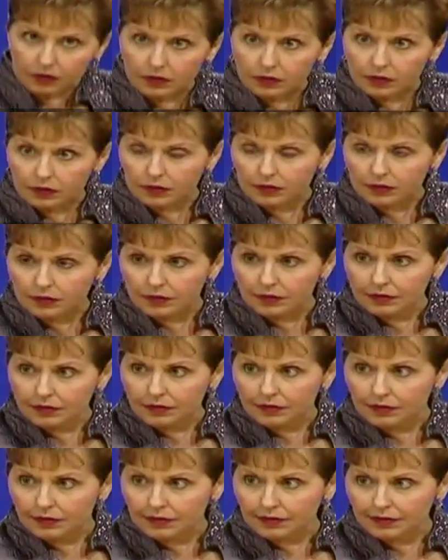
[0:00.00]

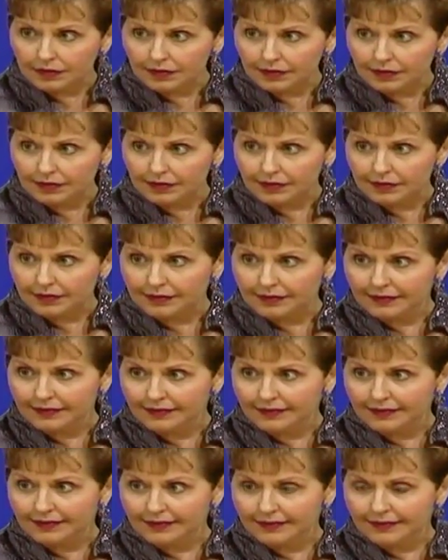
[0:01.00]

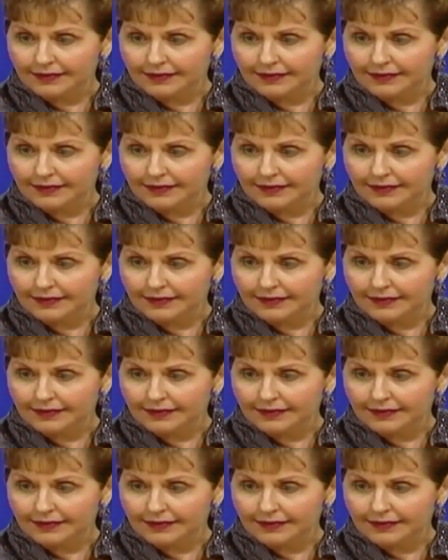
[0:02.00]
(no one is talking)